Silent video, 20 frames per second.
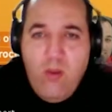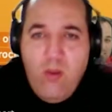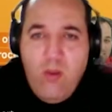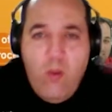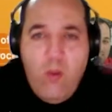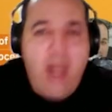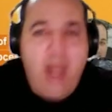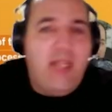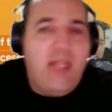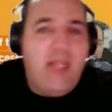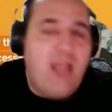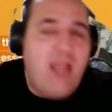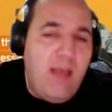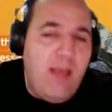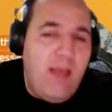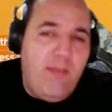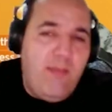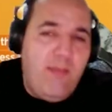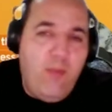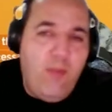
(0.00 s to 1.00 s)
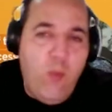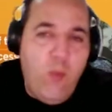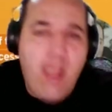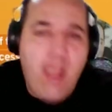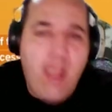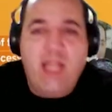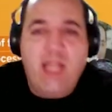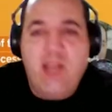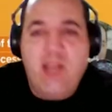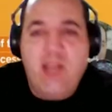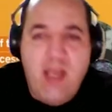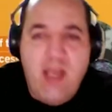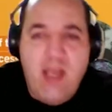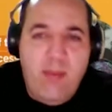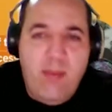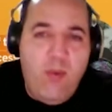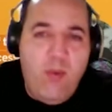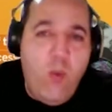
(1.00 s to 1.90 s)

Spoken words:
where it come, when it come,